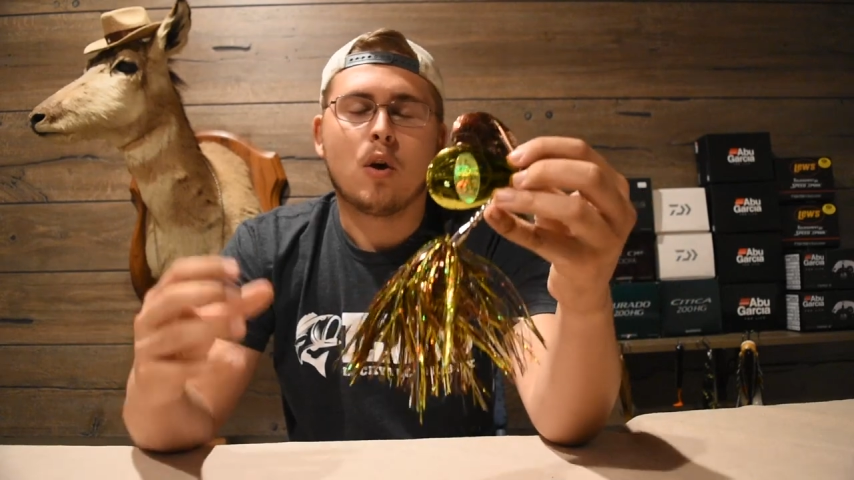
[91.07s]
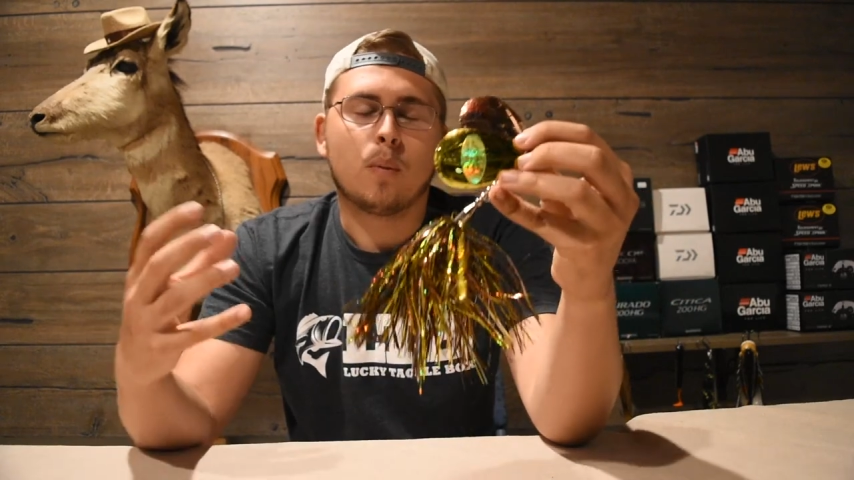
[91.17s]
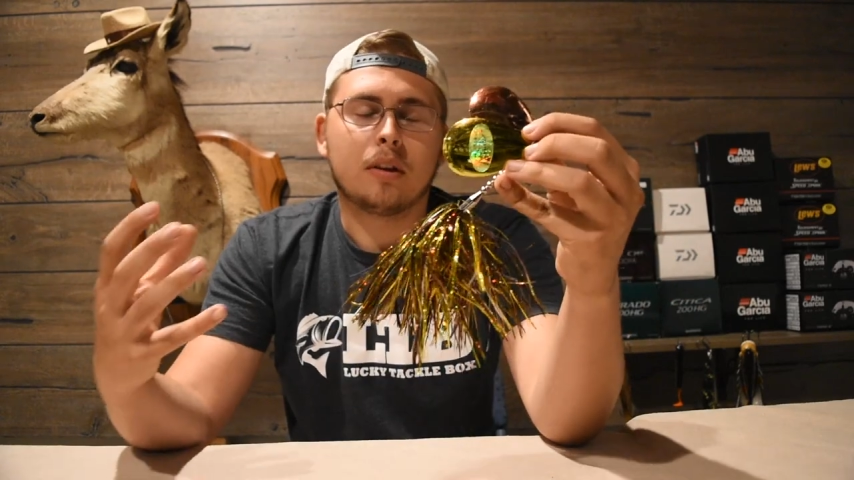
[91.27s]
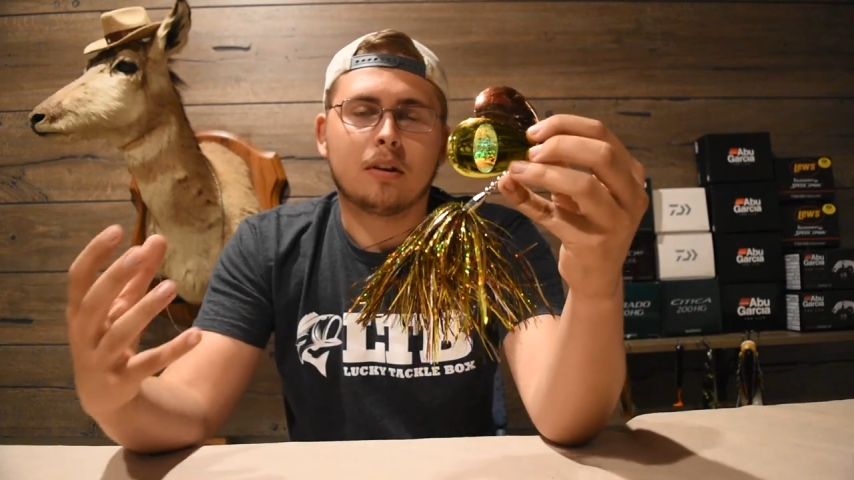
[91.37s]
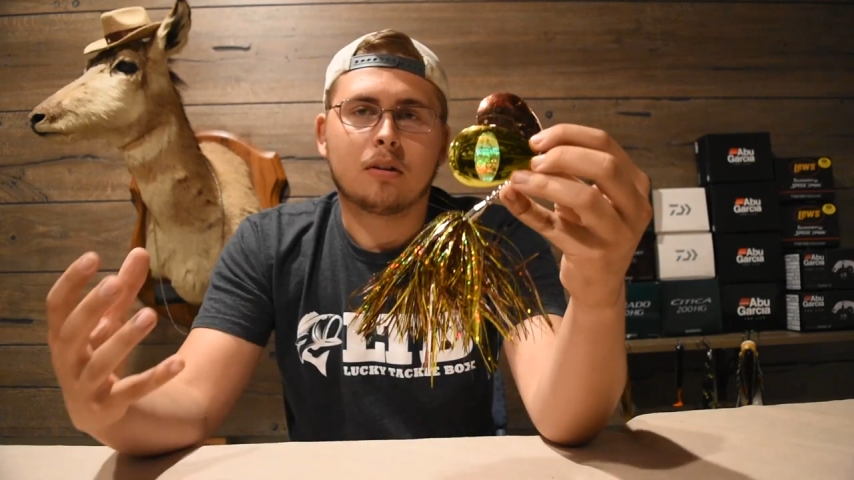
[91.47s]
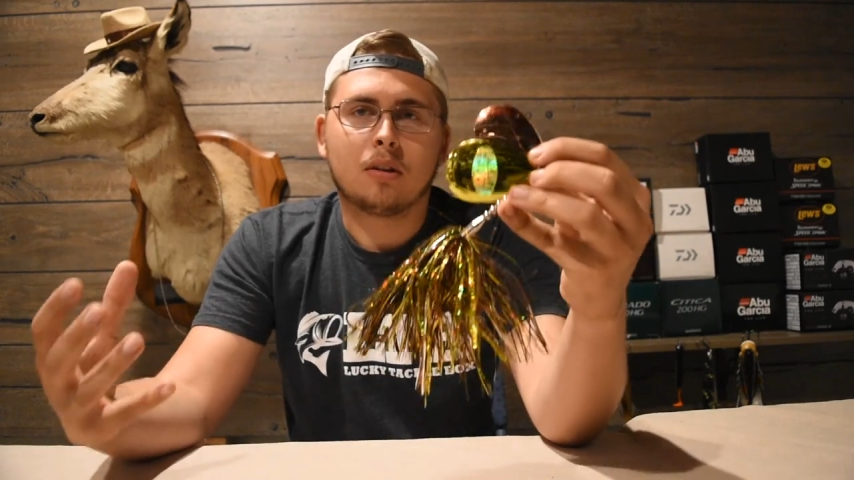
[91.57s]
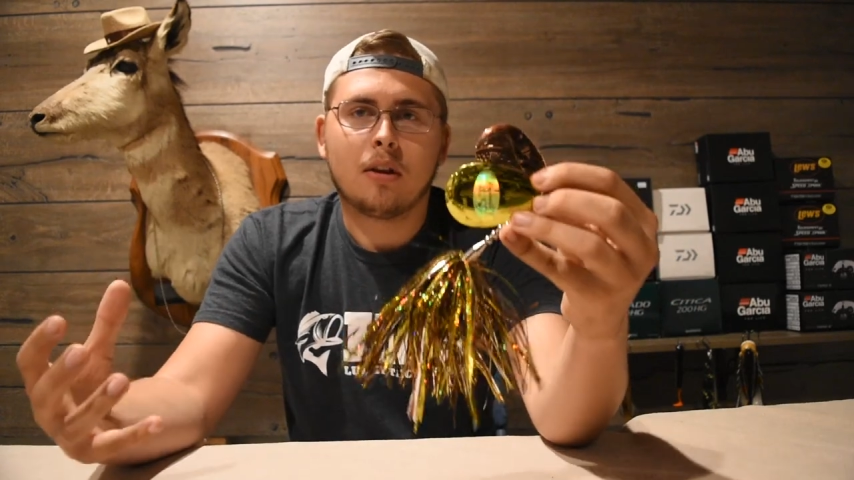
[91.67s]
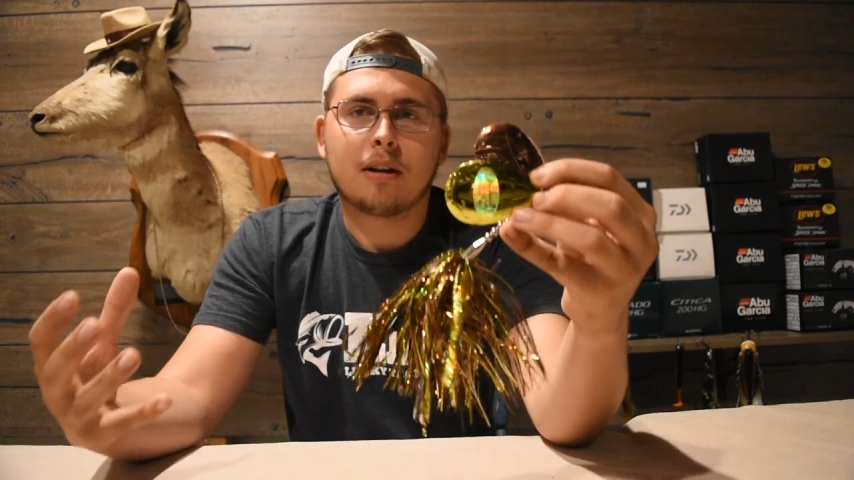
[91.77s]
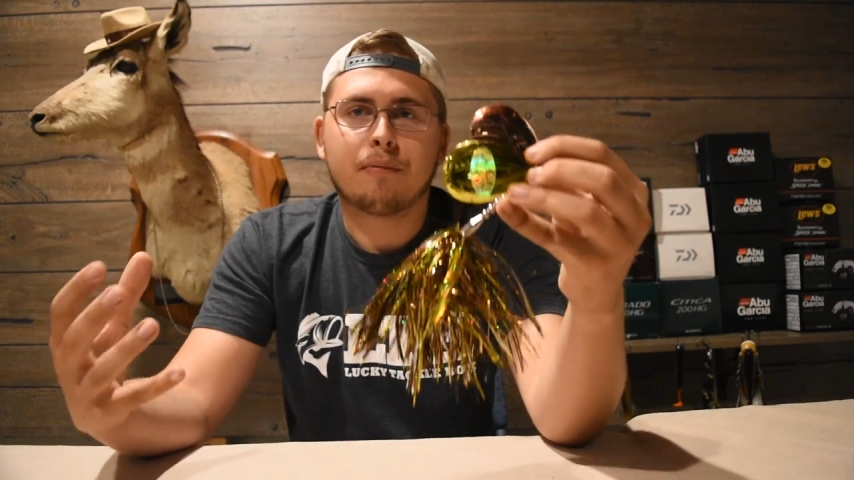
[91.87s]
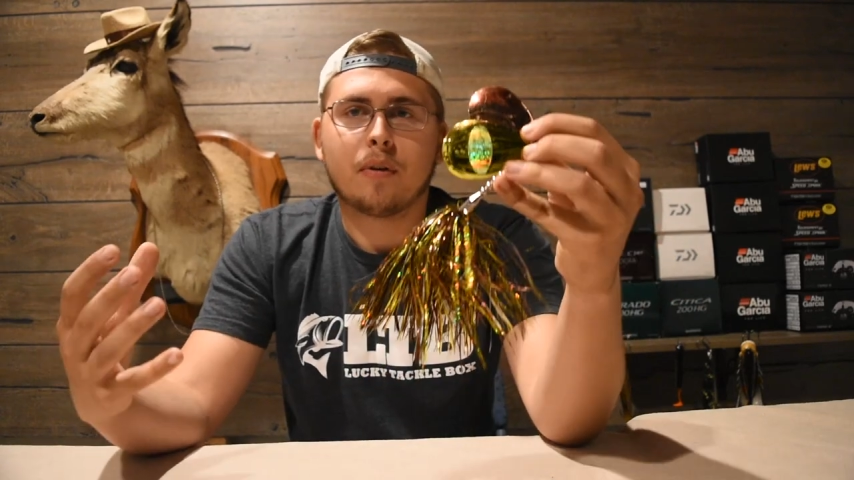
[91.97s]
when you're
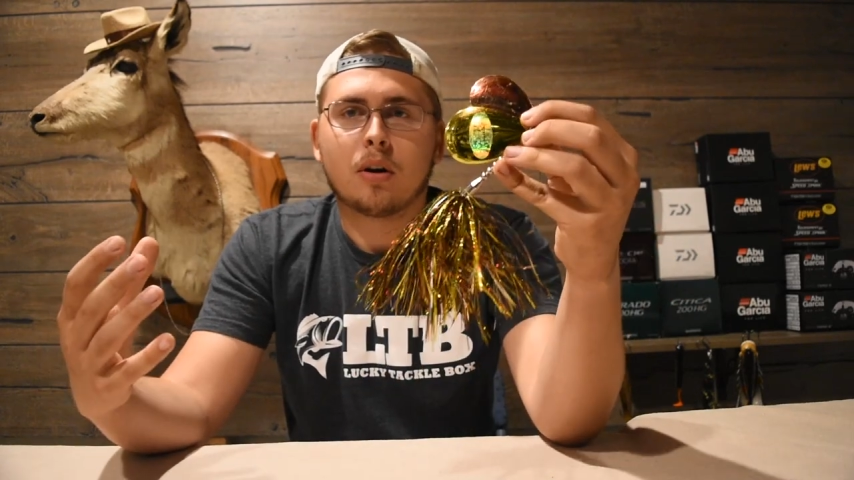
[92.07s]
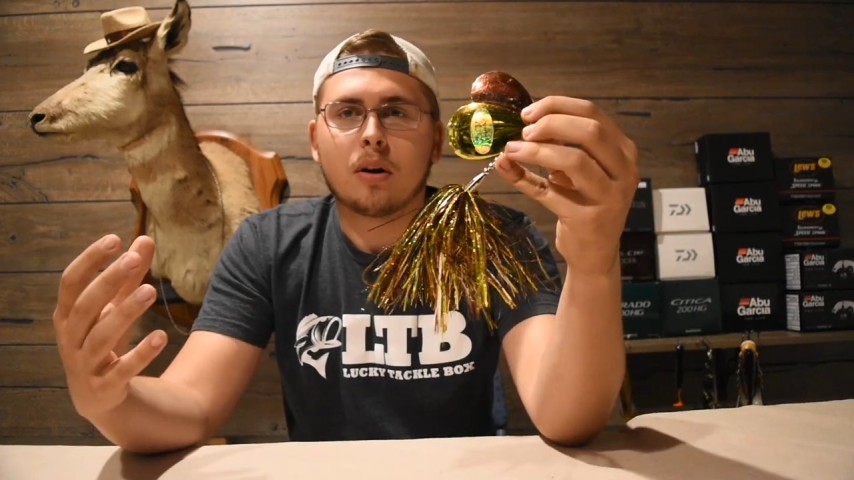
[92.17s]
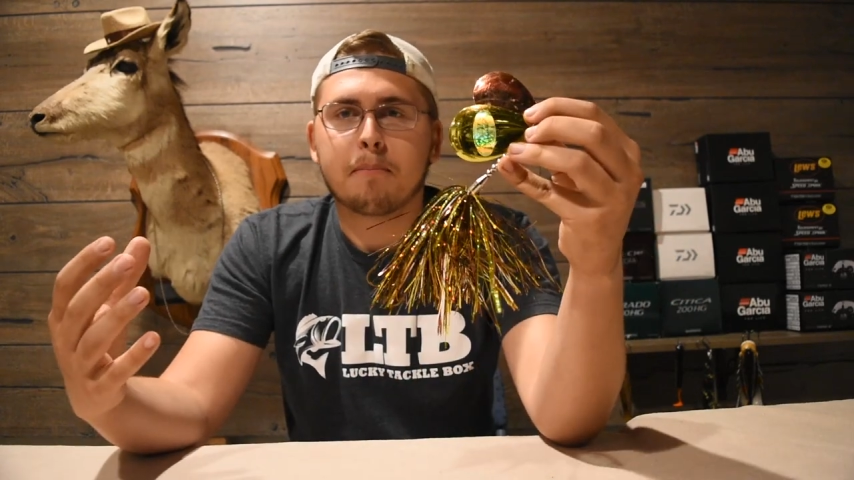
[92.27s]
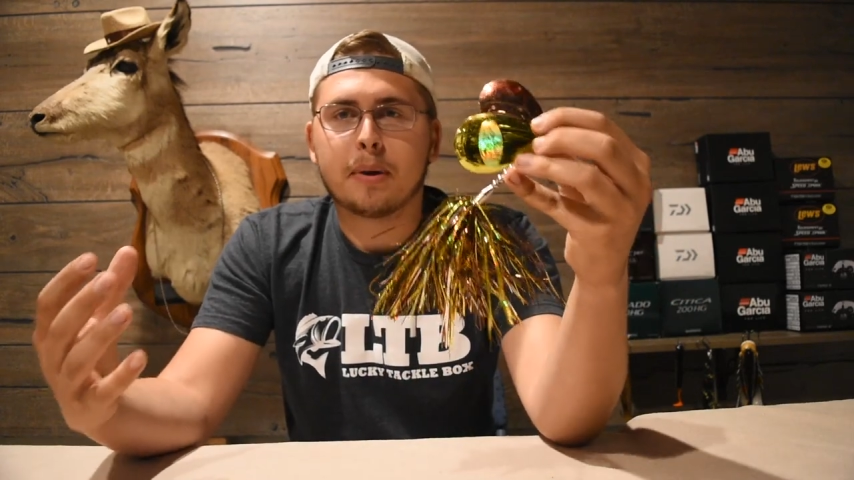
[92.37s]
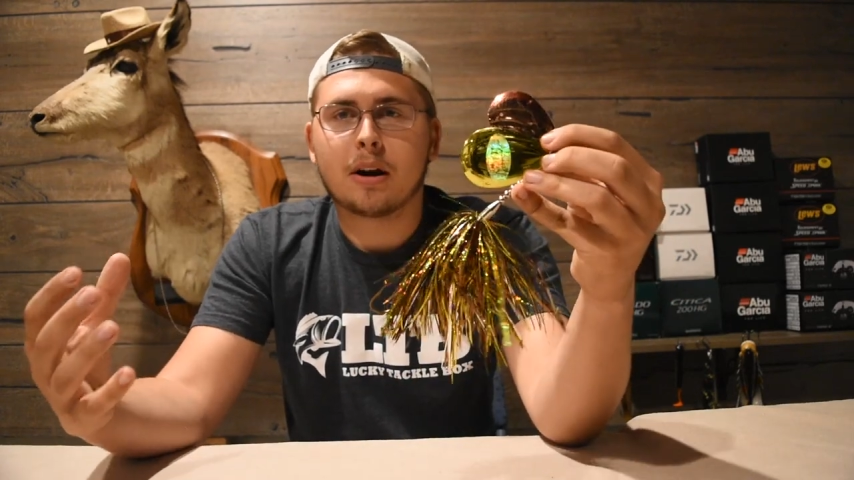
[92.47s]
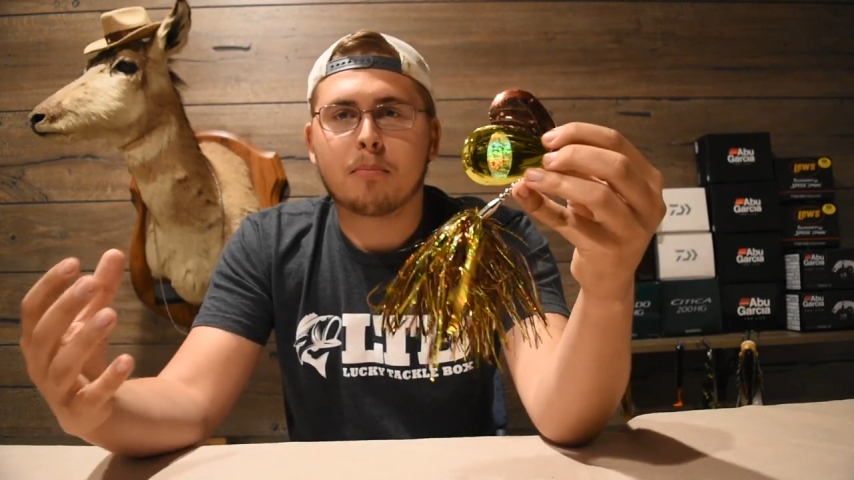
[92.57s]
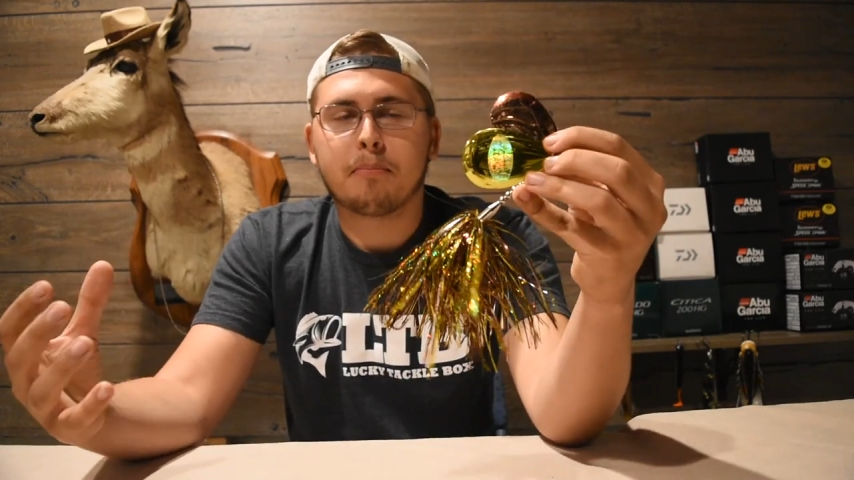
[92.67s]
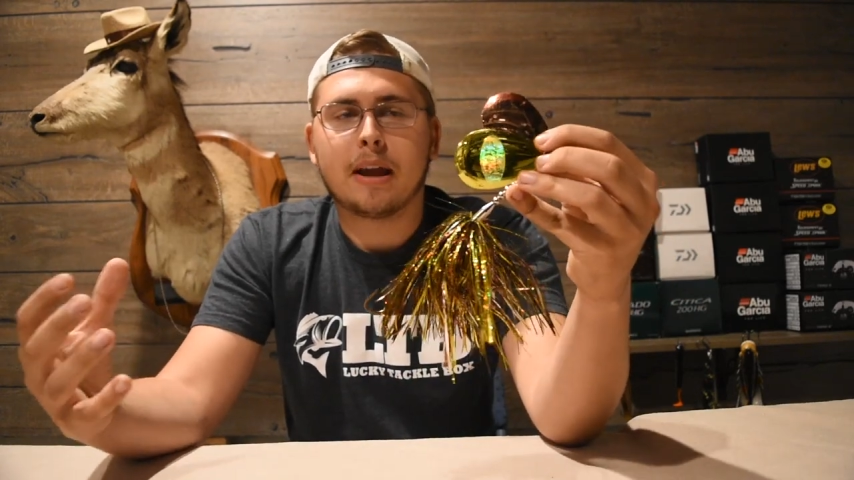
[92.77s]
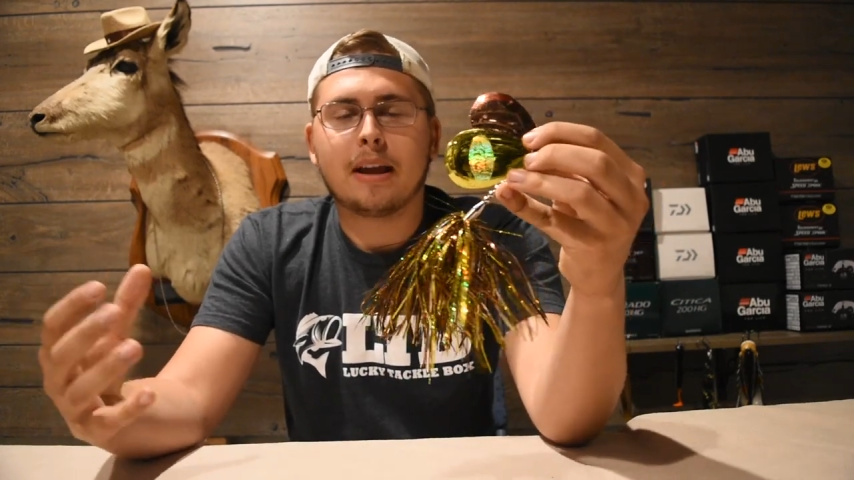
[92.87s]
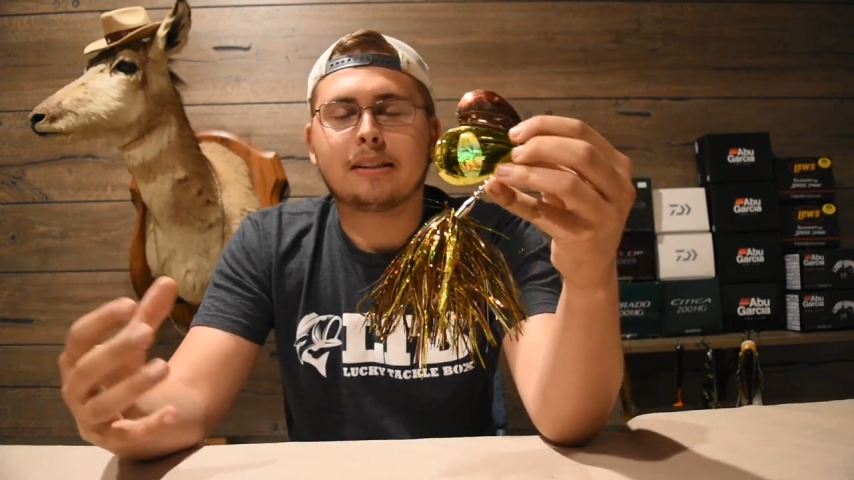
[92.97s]
looking for bigger
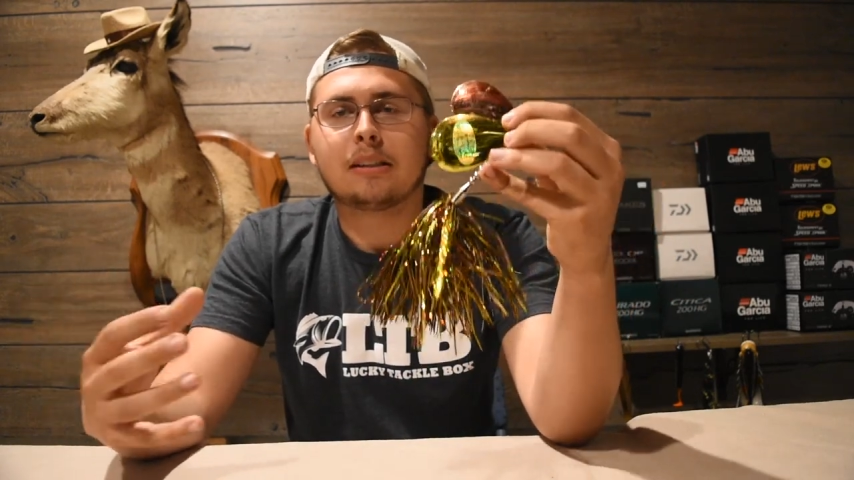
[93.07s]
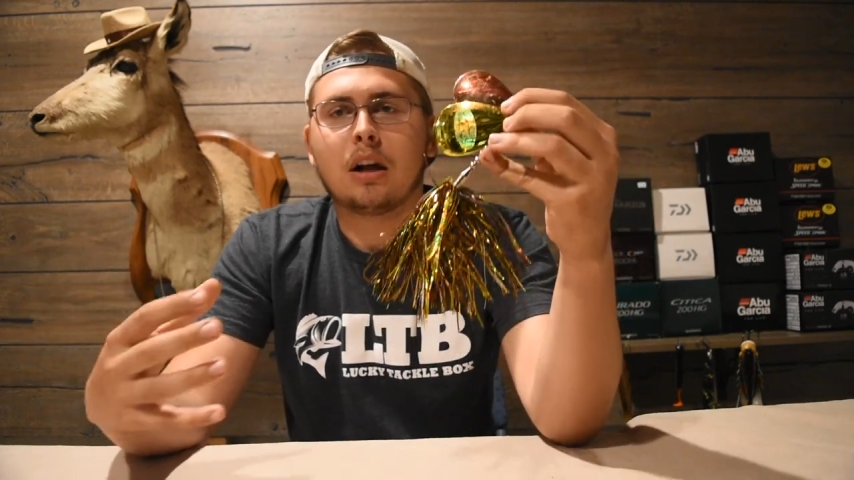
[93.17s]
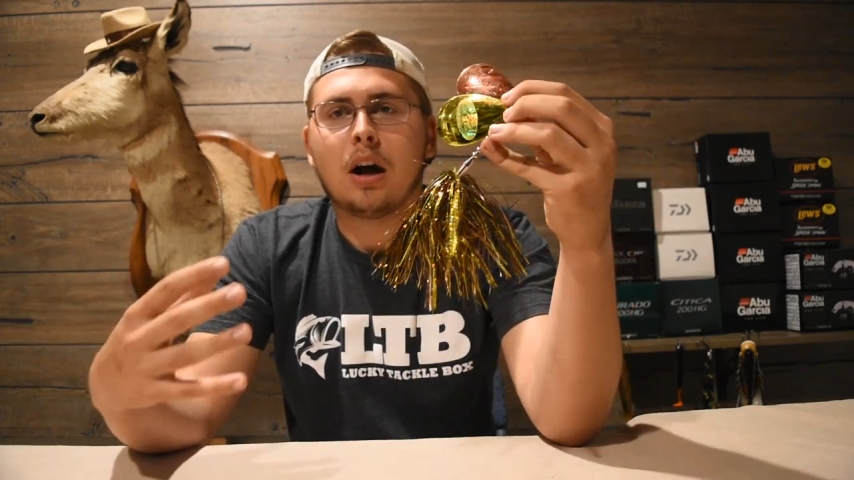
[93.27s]
baits,